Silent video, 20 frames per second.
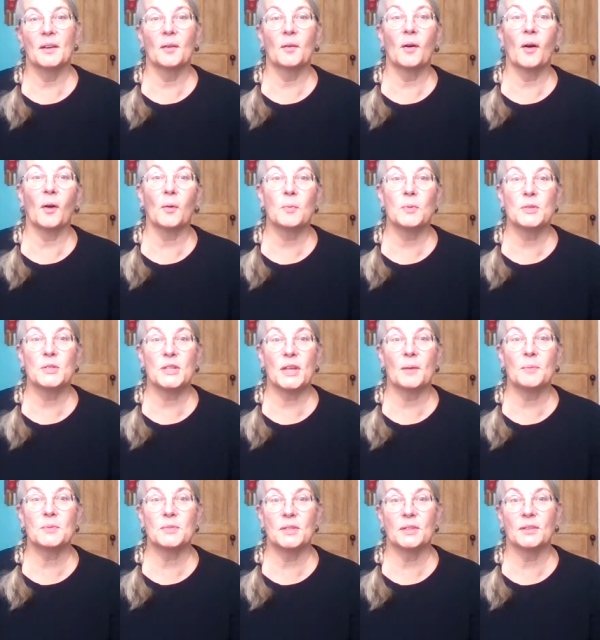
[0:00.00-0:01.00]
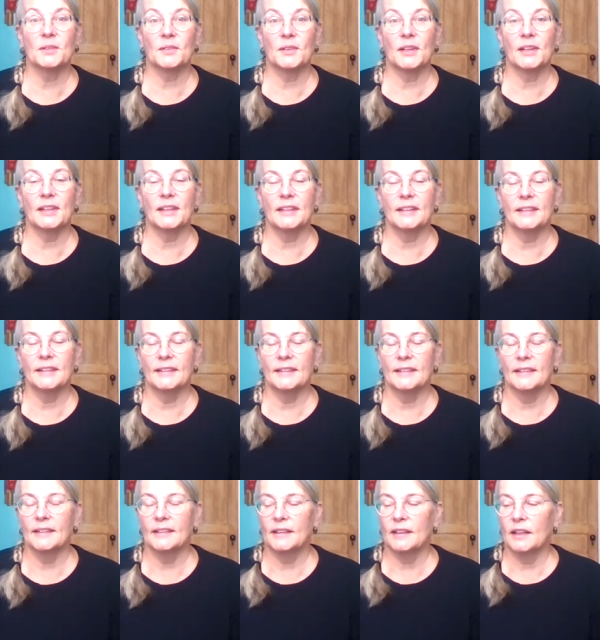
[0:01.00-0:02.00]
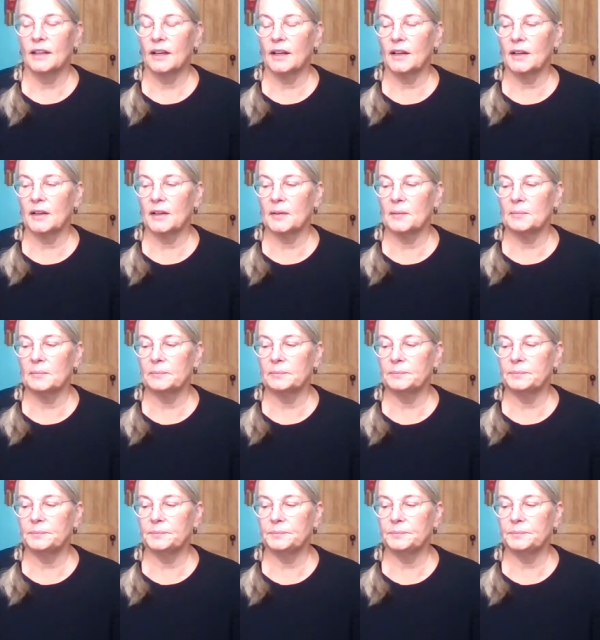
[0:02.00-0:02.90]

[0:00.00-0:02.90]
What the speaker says: our perception, right? Um,